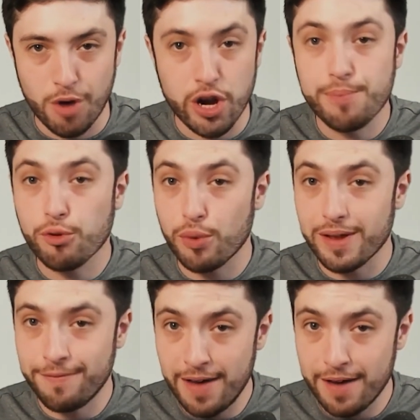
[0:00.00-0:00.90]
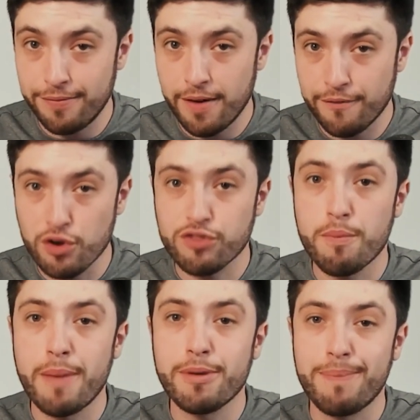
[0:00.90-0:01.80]
On April 25th, First
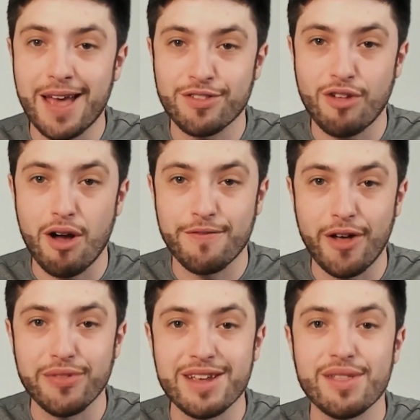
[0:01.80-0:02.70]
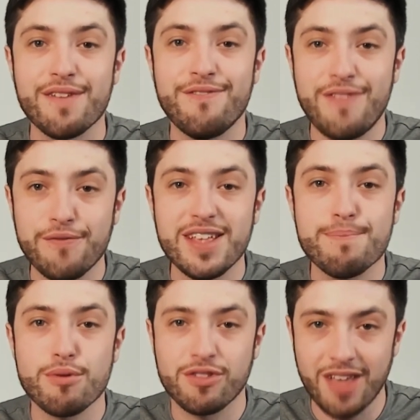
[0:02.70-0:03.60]
Republic Bank stock fell nearly
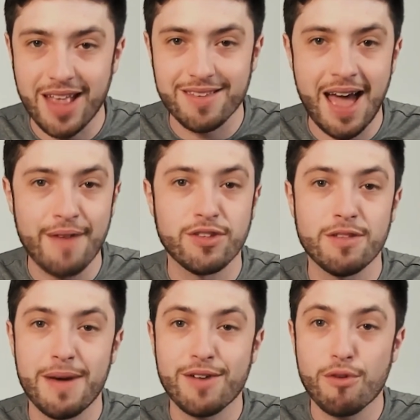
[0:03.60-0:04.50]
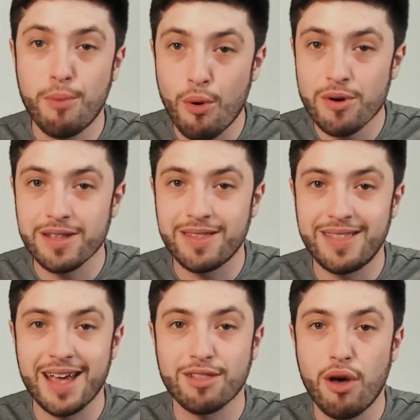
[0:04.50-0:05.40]
50% after the bank reported that
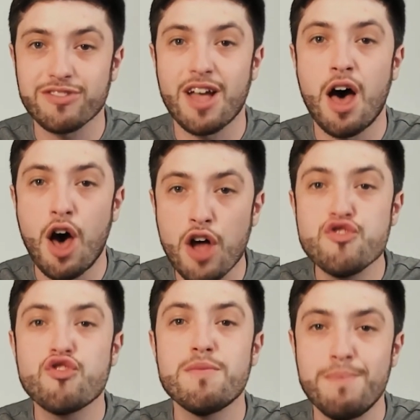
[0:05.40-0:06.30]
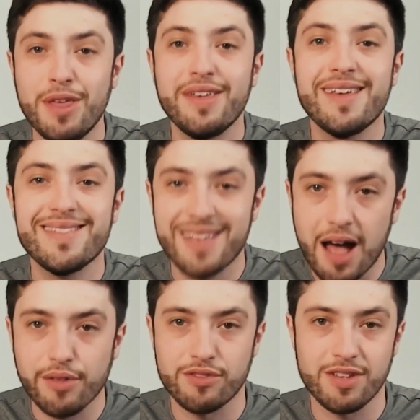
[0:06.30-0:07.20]
they had lost $100 billion
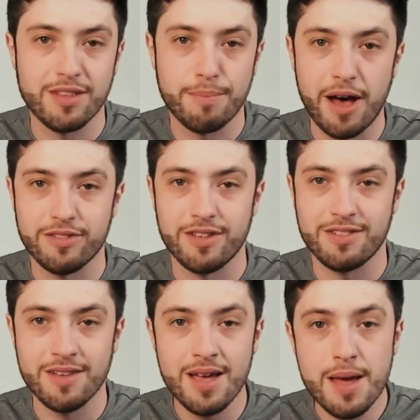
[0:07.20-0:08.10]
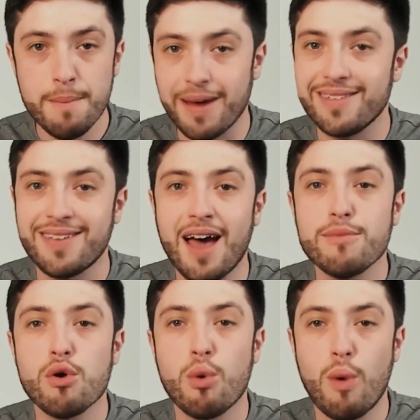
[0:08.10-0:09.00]
in deposits. By the
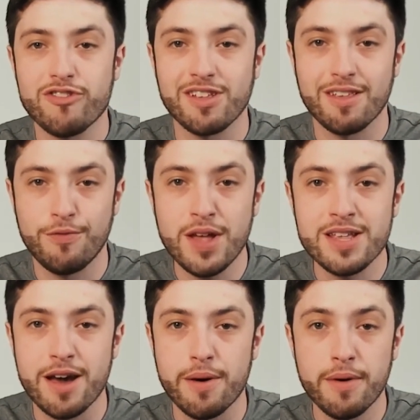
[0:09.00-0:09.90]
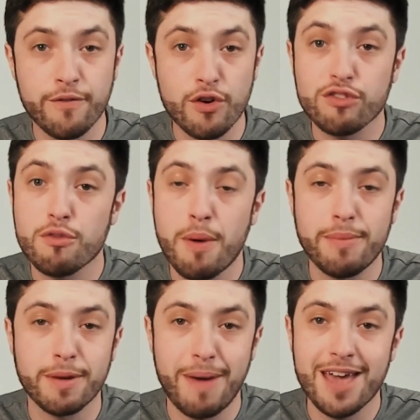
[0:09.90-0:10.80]
time you are watching this video, First
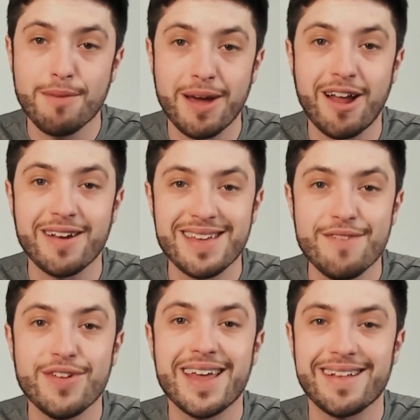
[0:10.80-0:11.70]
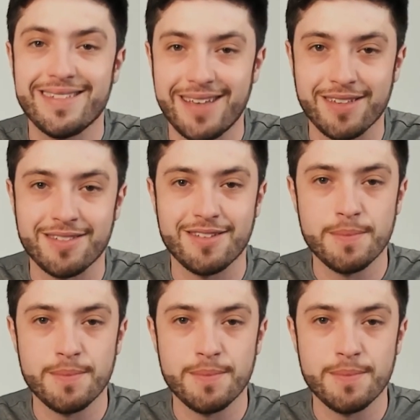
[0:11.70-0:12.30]
Republic Bank might not even exist.